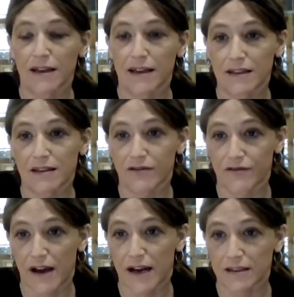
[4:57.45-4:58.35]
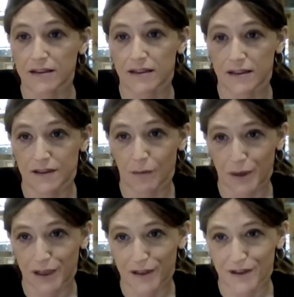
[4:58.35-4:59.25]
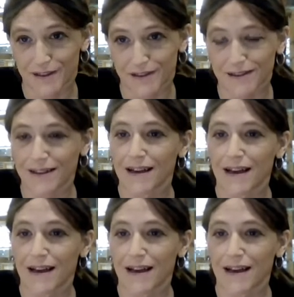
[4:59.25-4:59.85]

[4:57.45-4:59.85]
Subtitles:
its effect disappears.